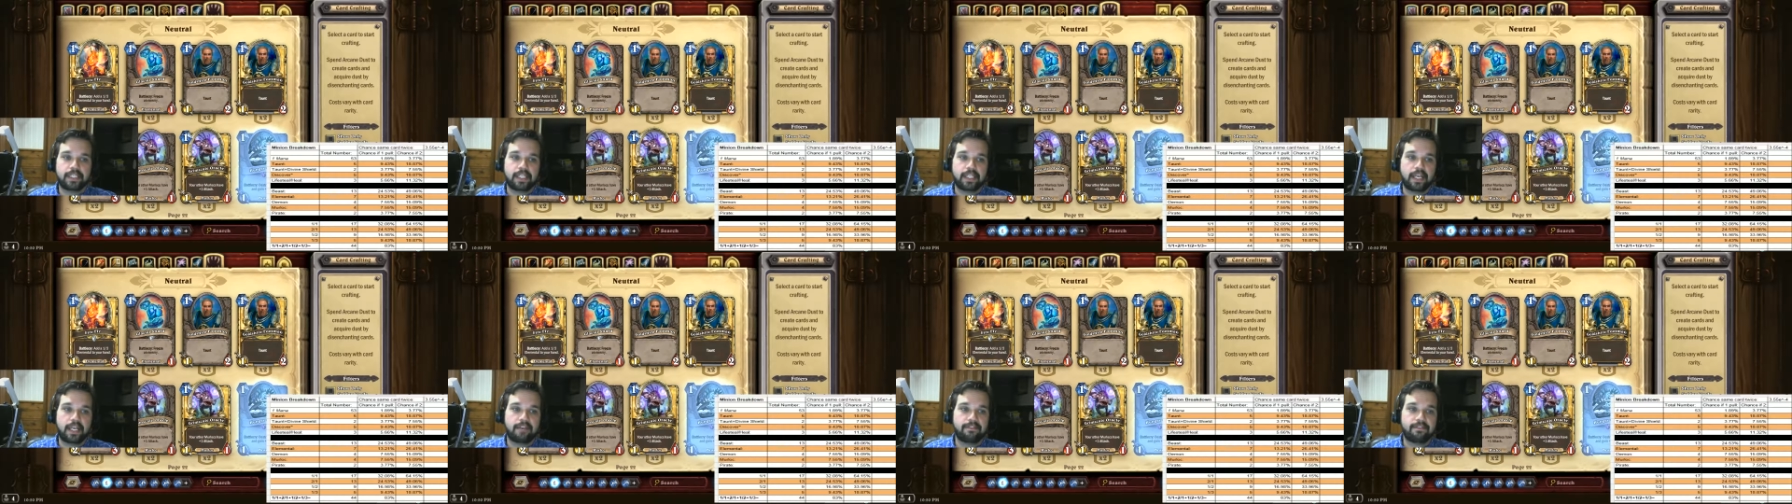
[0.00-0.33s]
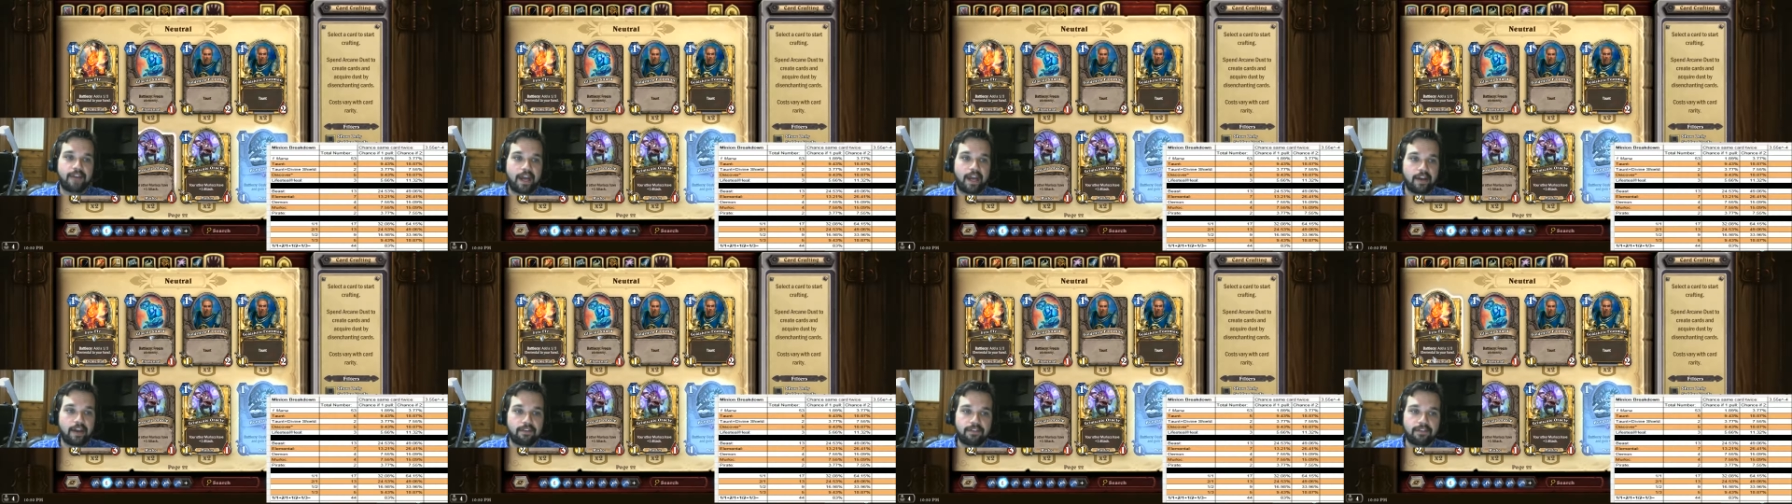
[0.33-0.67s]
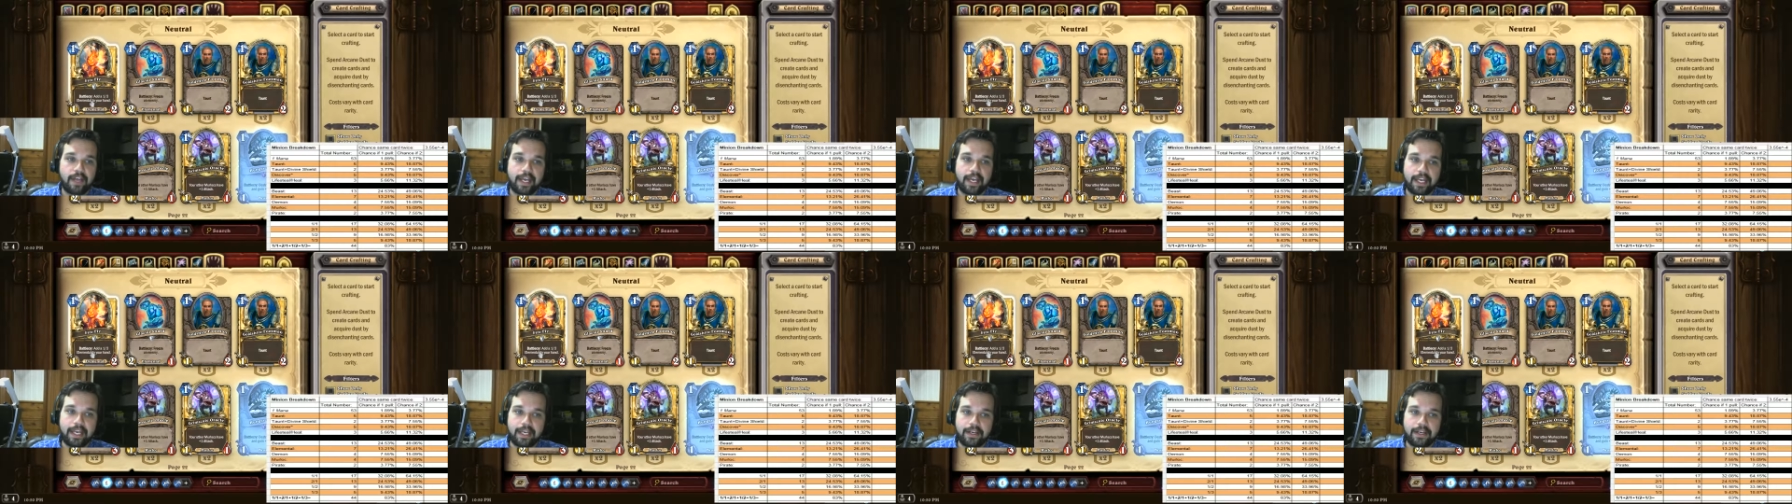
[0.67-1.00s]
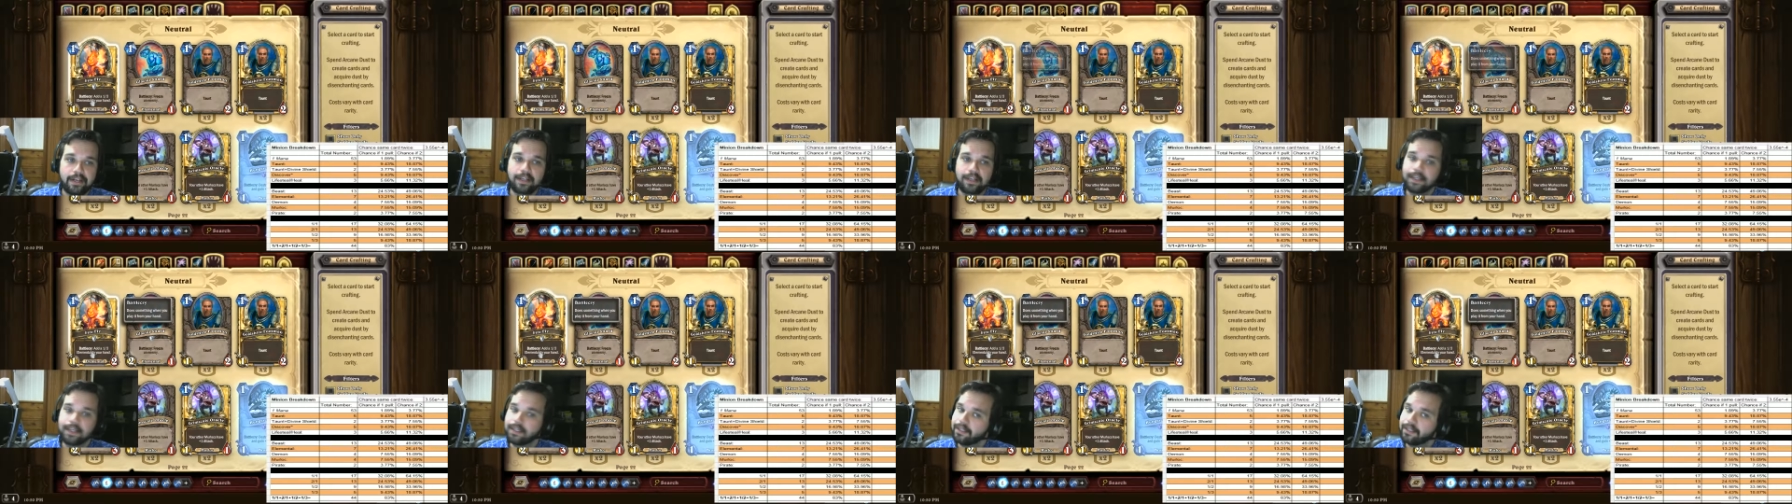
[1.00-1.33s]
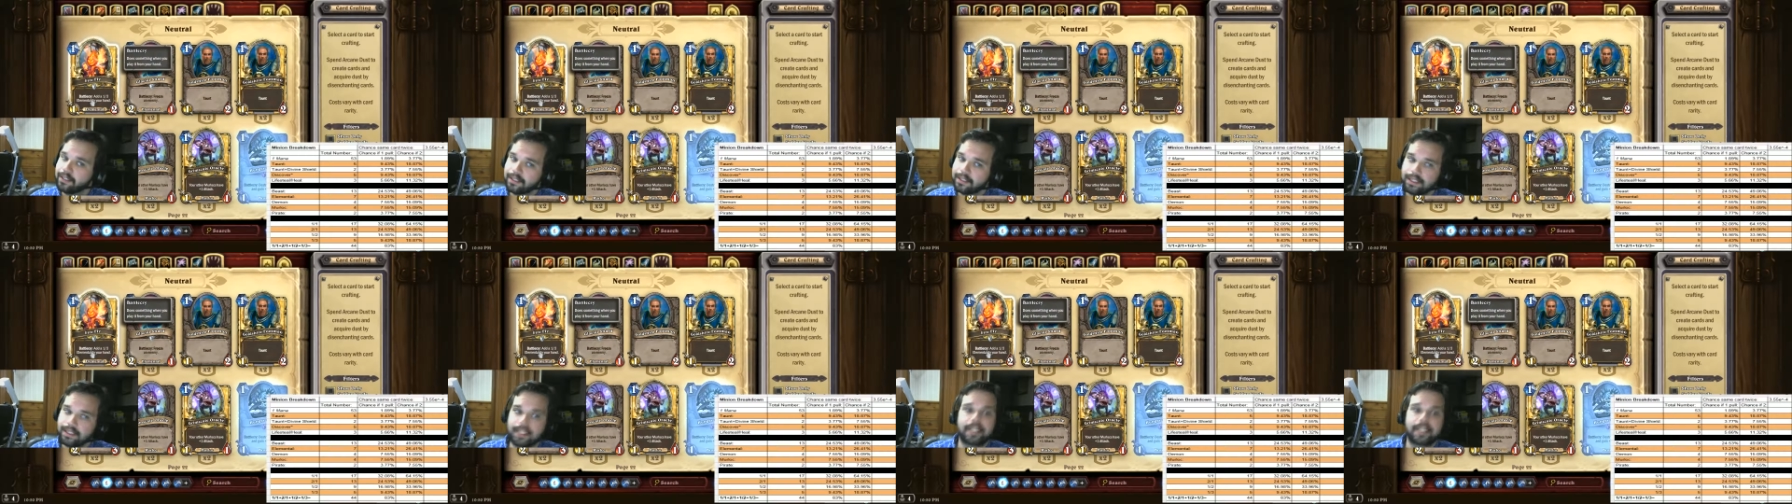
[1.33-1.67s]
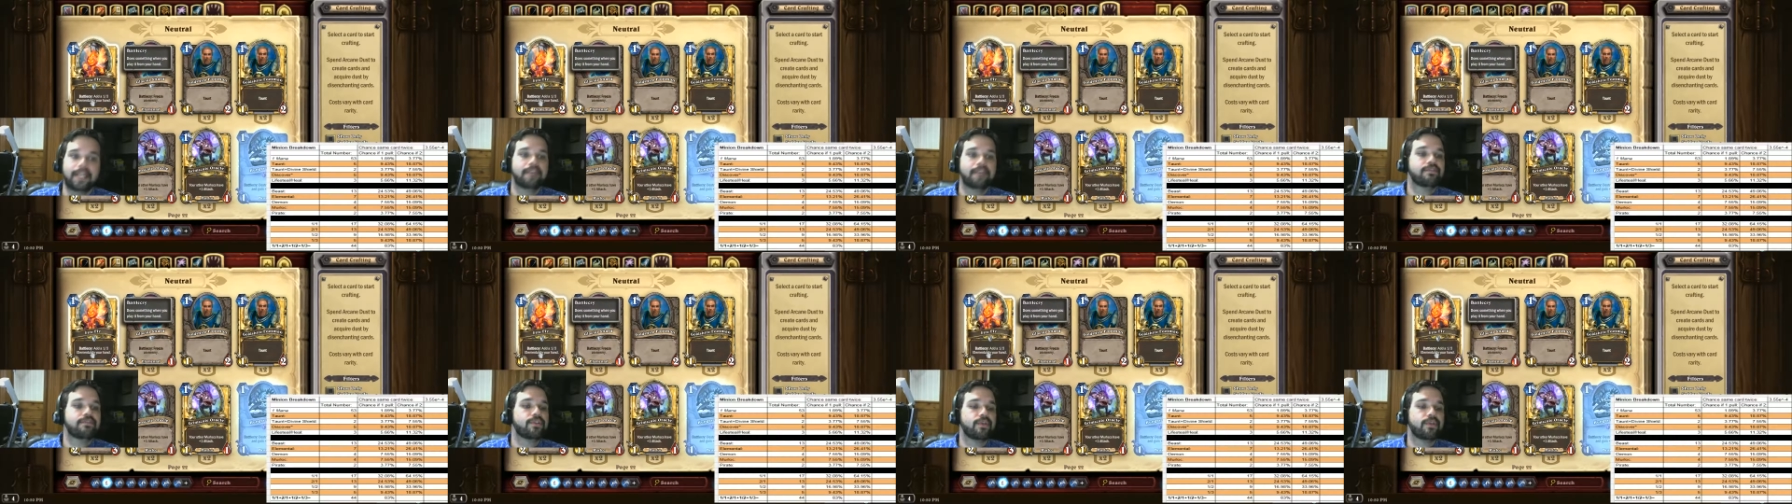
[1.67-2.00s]
Like Firefly here
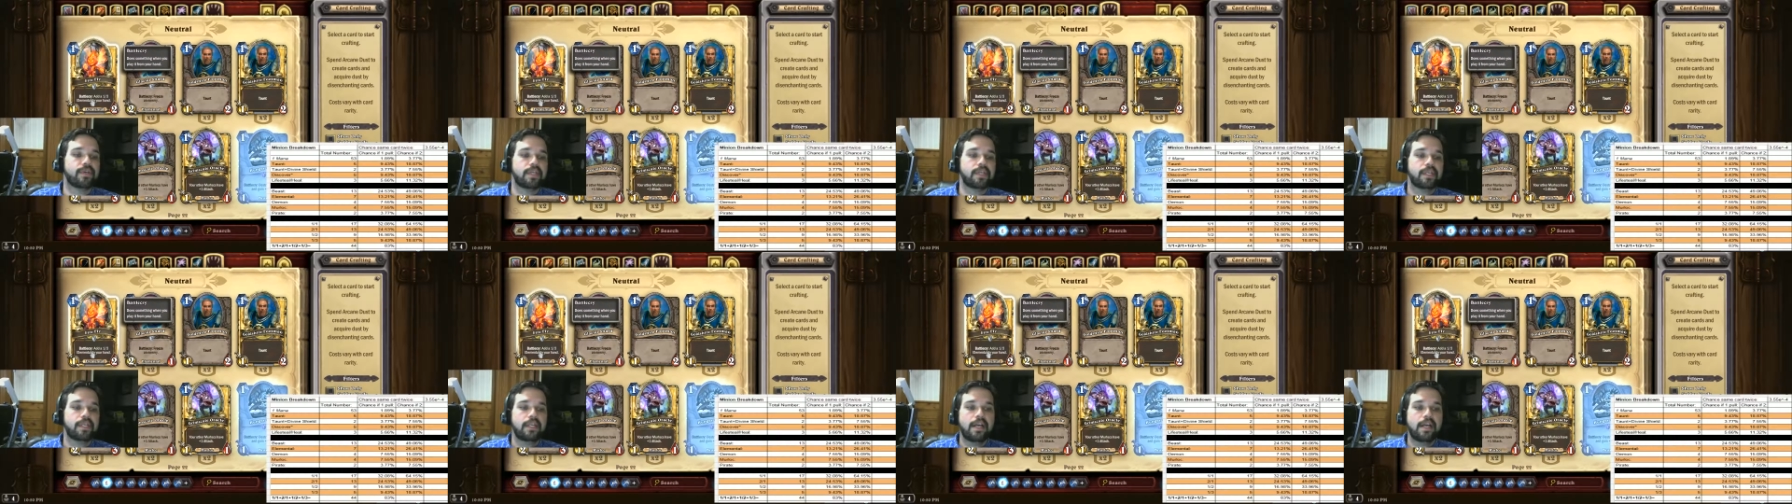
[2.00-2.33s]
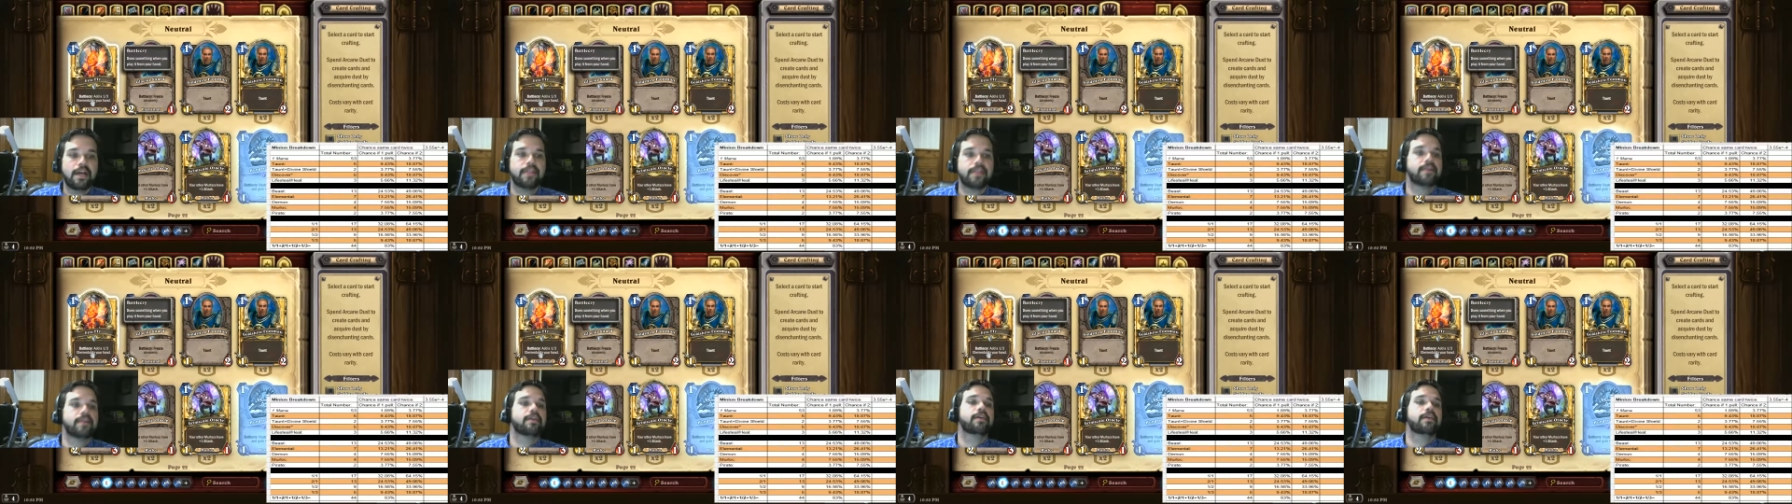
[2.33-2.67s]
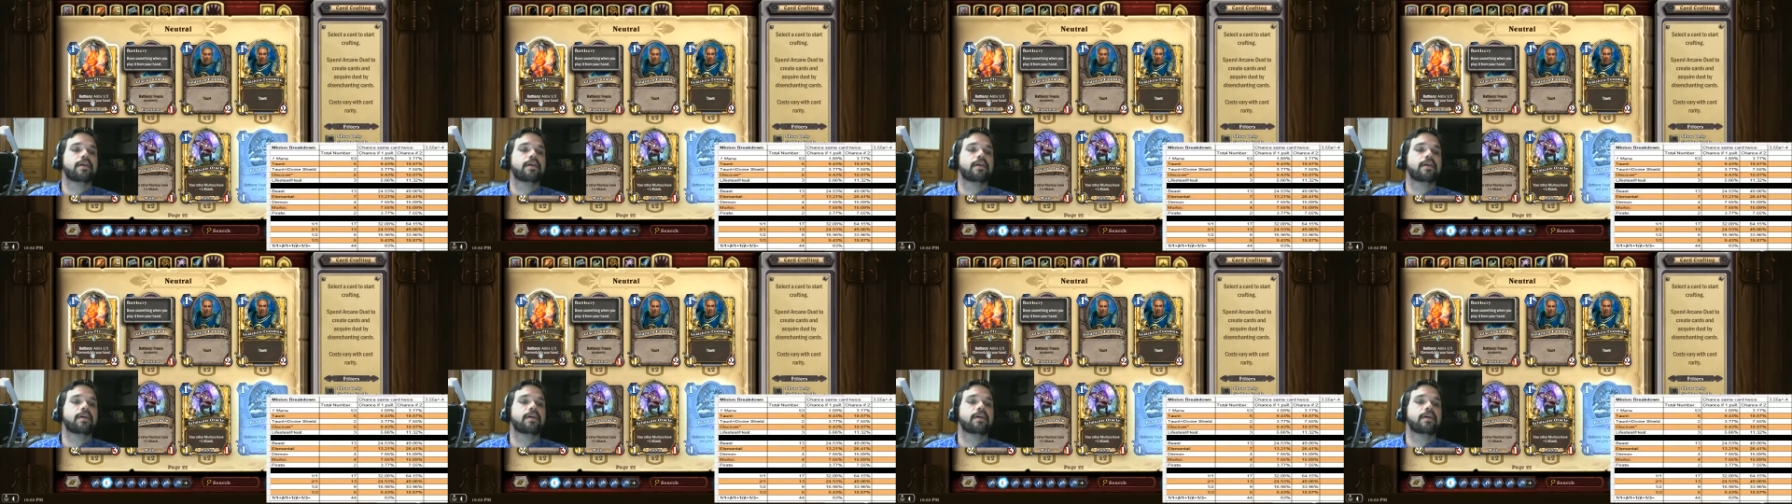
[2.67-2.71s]
gives you another